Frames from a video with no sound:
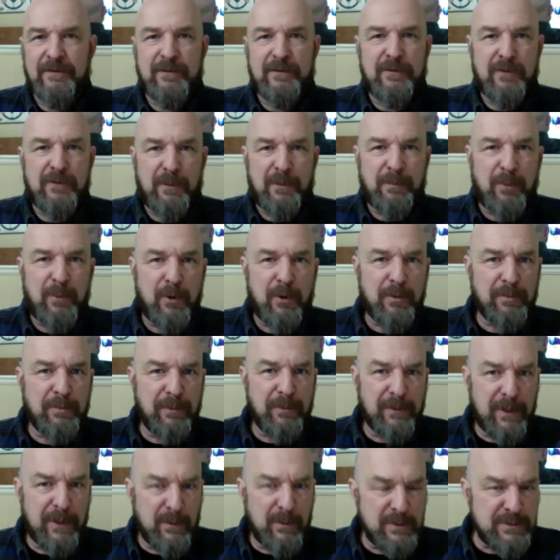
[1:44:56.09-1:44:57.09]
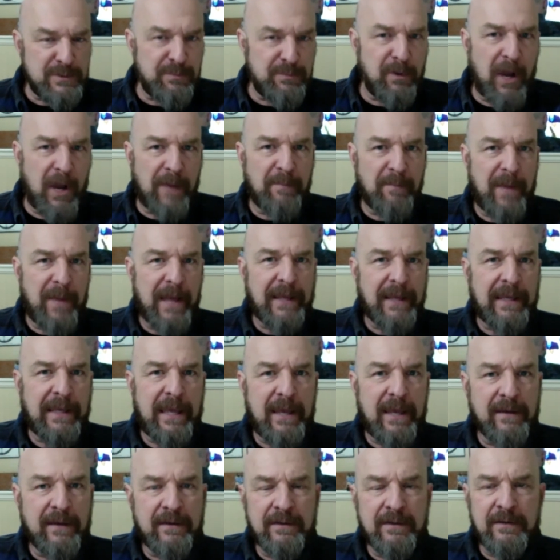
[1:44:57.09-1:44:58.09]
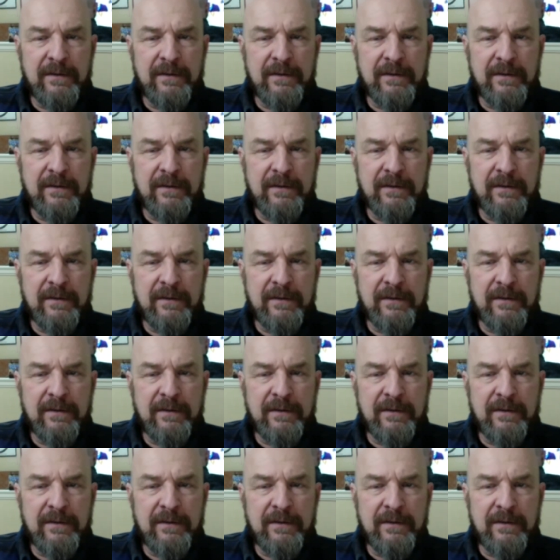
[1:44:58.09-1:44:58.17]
purple that was brought back in,